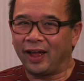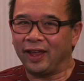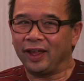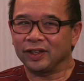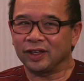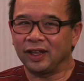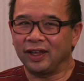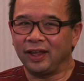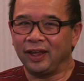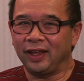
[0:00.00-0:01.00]
It
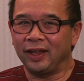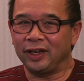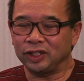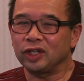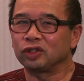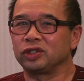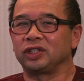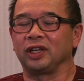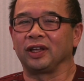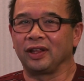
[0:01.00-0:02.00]
is
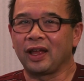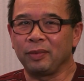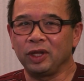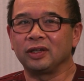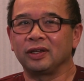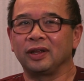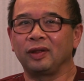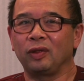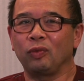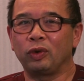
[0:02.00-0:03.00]
interesting. I mean,
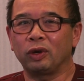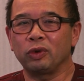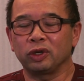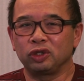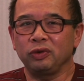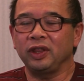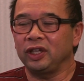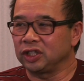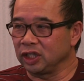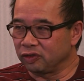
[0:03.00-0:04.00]
we're doing
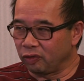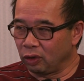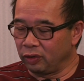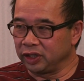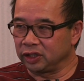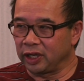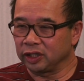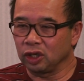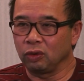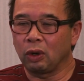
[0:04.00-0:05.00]
these things for a reason, yeah?
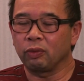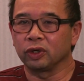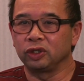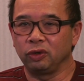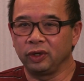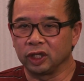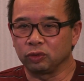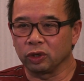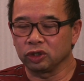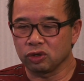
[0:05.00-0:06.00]
So what we're doing is
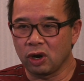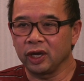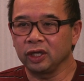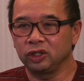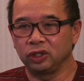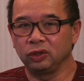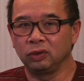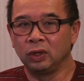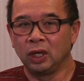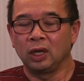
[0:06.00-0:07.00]
we're trying
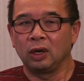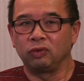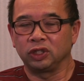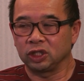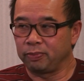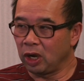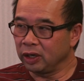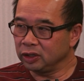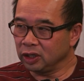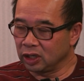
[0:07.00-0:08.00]
to
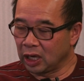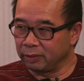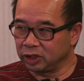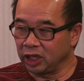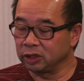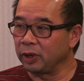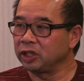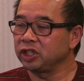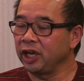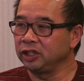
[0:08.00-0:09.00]
respond to climate change by
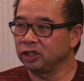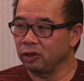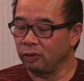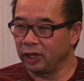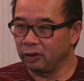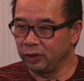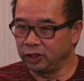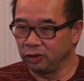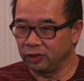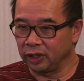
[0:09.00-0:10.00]
changing the way we
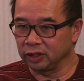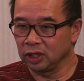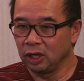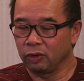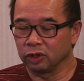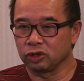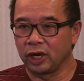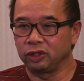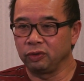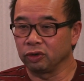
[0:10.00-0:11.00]
do things. We're
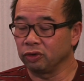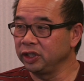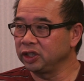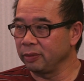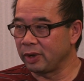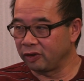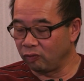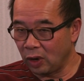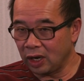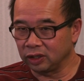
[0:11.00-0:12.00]
trying to increase the amount
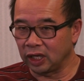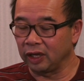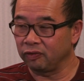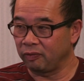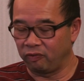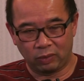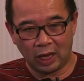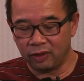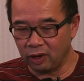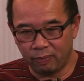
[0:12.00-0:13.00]
of wildlife,
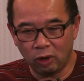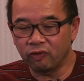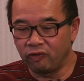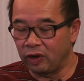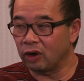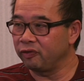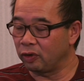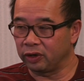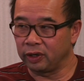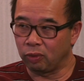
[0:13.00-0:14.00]
and they're both very,
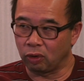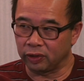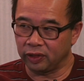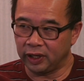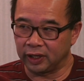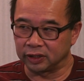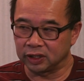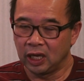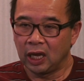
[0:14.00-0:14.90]
very important things.